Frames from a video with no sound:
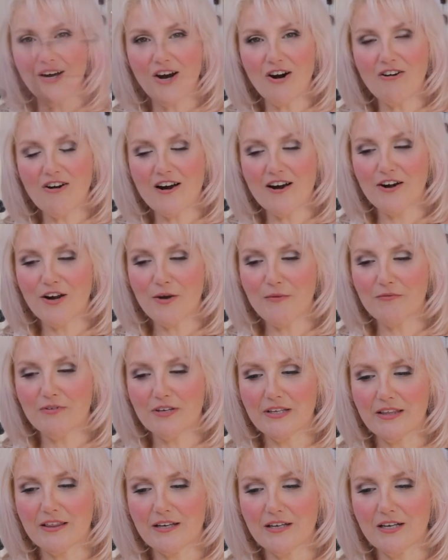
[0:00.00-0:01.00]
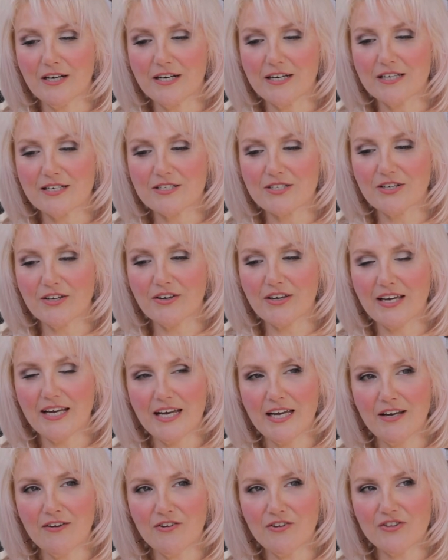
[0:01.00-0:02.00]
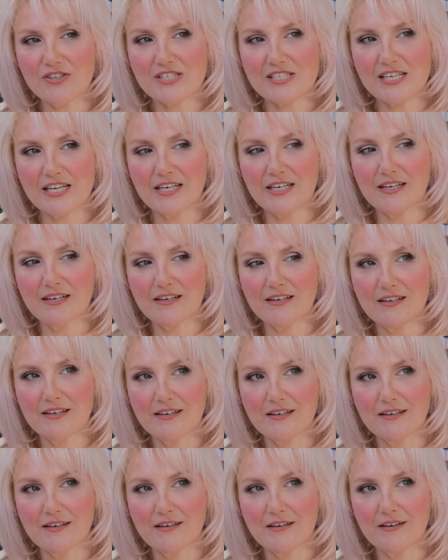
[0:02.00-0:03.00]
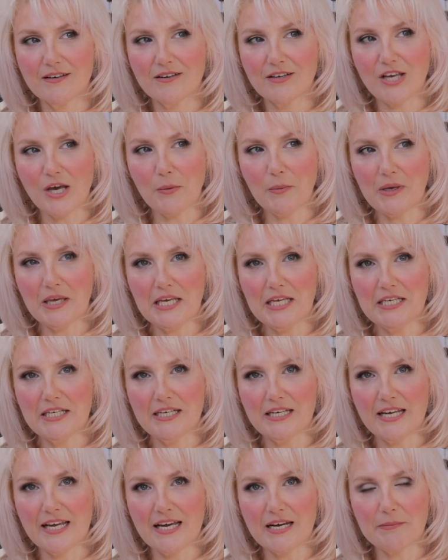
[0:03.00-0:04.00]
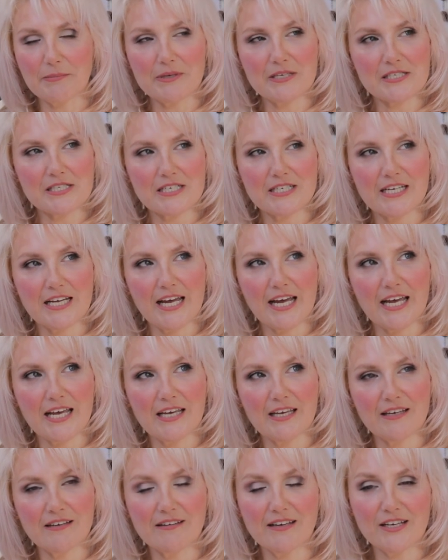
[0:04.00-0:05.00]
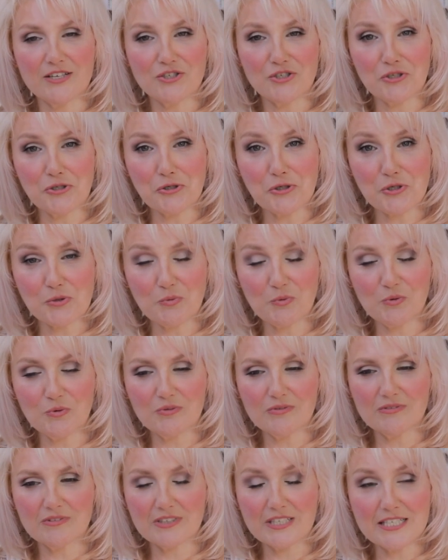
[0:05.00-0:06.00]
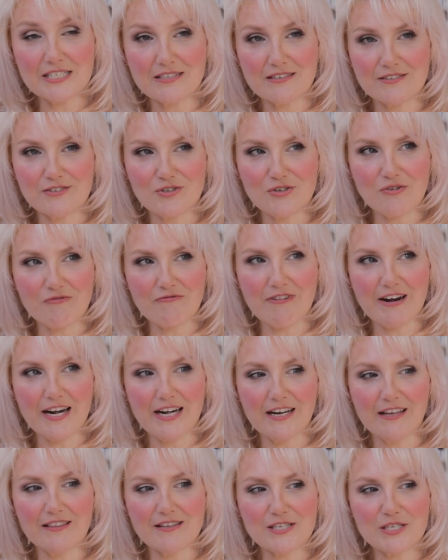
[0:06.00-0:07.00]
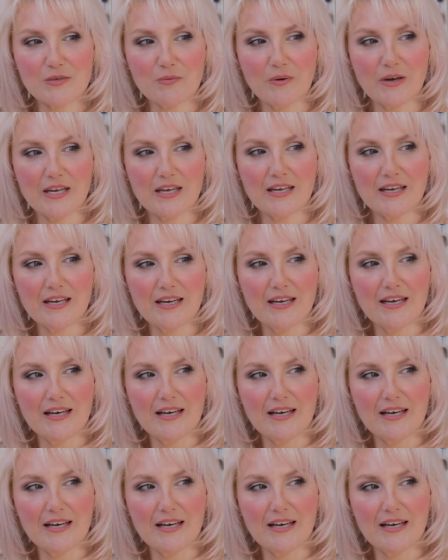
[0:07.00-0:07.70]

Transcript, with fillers: All right, hopefully the lighting's okay. I've got the sun going in and out a bit today as usual. At least it's not raining this week.